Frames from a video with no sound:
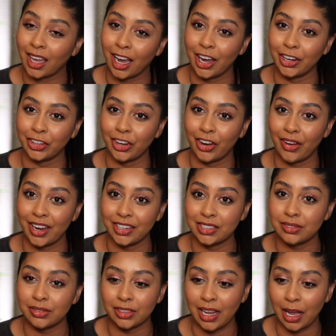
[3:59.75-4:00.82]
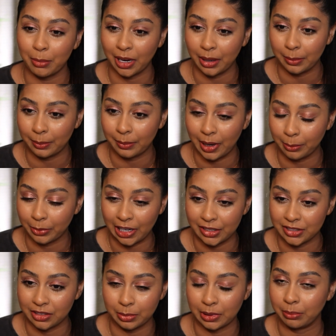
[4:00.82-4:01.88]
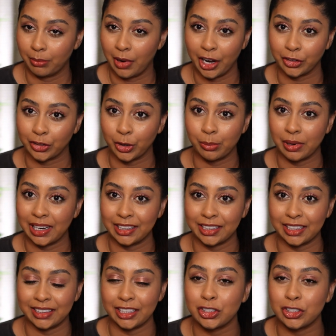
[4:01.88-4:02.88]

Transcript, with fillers: I don't know, I just feel like my, my brows have been microbladed.